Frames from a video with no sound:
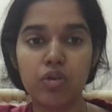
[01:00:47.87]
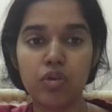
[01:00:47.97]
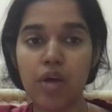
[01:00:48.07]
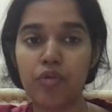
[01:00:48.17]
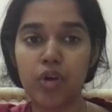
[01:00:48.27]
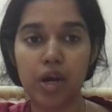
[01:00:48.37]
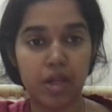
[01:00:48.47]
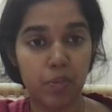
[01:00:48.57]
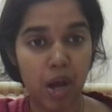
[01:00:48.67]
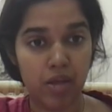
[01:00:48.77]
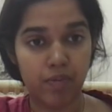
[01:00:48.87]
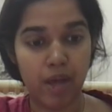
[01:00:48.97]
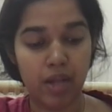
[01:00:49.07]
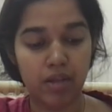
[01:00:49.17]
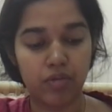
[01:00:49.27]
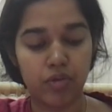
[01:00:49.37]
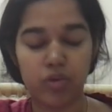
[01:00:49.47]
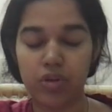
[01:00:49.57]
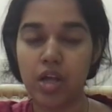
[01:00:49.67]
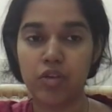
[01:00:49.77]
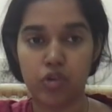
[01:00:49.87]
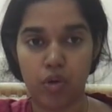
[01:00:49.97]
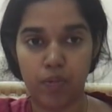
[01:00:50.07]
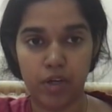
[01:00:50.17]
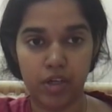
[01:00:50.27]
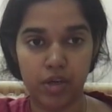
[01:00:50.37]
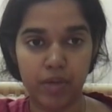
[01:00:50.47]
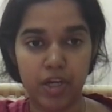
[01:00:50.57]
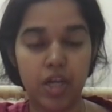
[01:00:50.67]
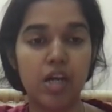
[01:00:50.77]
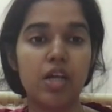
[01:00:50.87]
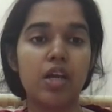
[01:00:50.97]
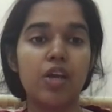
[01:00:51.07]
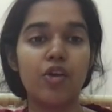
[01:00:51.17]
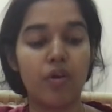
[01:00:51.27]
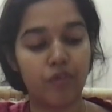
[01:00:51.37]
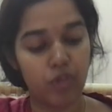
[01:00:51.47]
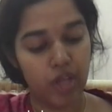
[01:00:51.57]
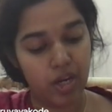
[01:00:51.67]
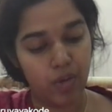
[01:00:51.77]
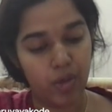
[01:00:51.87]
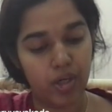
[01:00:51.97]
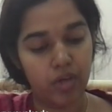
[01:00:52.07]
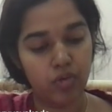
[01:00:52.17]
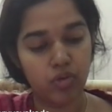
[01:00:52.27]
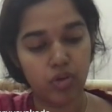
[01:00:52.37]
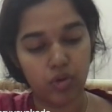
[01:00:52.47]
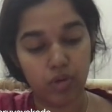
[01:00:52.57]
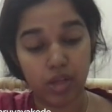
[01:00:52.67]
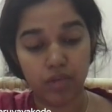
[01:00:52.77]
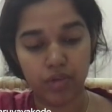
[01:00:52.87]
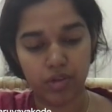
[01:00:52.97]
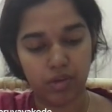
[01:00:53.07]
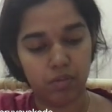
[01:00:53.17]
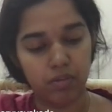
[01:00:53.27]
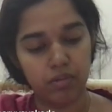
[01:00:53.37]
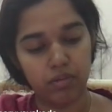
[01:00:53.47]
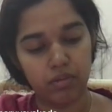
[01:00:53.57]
So you have to write the mass balance for the adsorbed intermediate. You have to then equate it to 0. That's the first step.